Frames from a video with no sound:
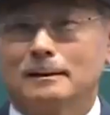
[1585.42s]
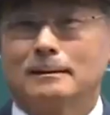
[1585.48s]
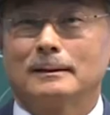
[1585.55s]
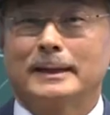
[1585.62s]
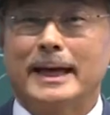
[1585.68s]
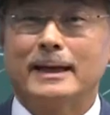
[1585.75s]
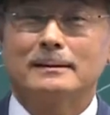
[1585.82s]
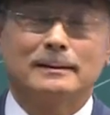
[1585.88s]

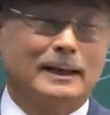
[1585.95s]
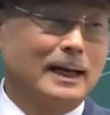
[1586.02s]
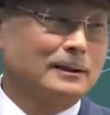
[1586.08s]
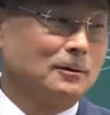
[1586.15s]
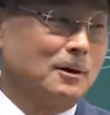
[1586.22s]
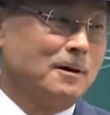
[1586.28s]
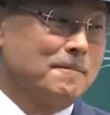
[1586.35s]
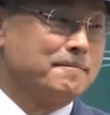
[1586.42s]
I would
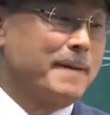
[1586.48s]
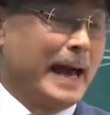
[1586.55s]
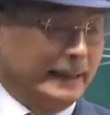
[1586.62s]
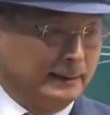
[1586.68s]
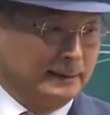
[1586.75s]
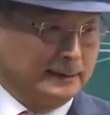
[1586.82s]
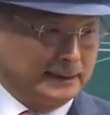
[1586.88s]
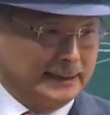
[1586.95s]
do
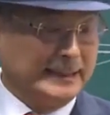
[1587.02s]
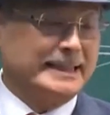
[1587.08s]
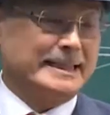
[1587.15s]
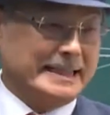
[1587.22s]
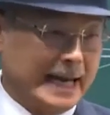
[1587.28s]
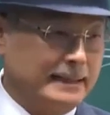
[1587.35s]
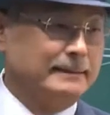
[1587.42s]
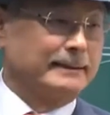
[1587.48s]
whatever it
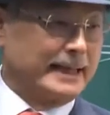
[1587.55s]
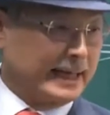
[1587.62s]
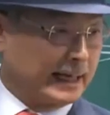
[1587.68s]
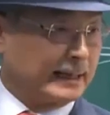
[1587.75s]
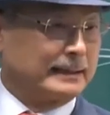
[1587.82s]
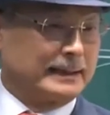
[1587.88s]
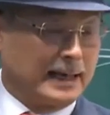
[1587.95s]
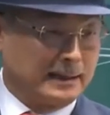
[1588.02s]
took to
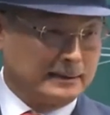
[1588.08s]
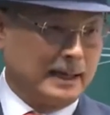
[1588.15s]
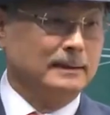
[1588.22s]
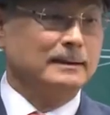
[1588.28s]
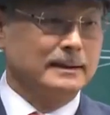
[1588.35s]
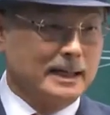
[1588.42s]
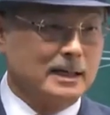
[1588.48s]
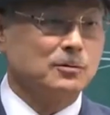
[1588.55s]
revive the
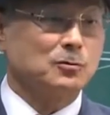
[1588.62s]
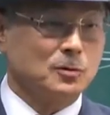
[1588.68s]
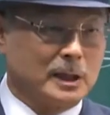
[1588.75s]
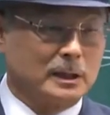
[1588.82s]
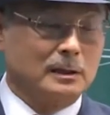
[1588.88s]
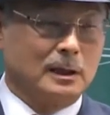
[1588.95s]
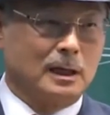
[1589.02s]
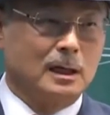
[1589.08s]
market.
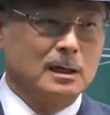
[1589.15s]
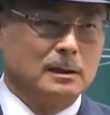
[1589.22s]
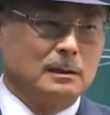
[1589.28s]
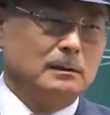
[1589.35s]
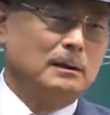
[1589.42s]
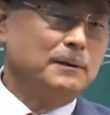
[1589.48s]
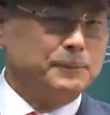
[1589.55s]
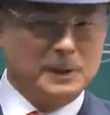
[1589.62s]

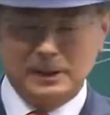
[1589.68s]
This is what